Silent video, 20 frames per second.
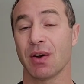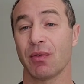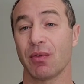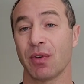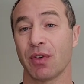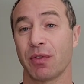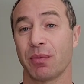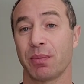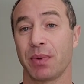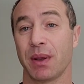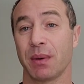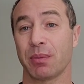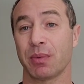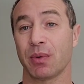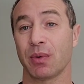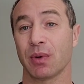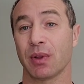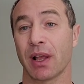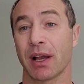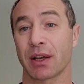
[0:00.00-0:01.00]
with
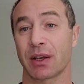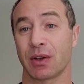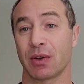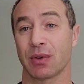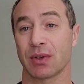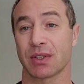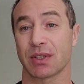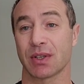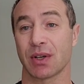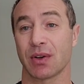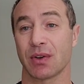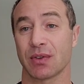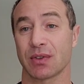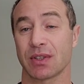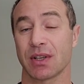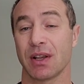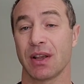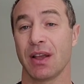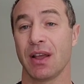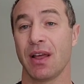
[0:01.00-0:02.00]
people like
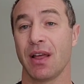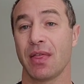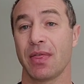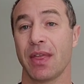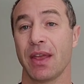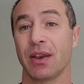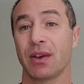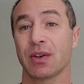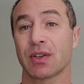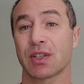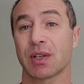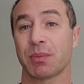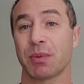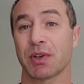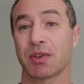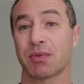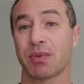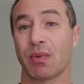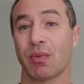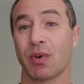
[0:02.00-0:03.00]
yourselves. Thank you so
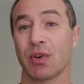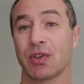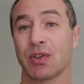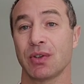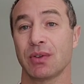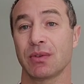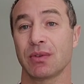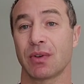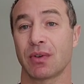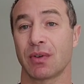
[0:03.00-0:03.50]
much for watching.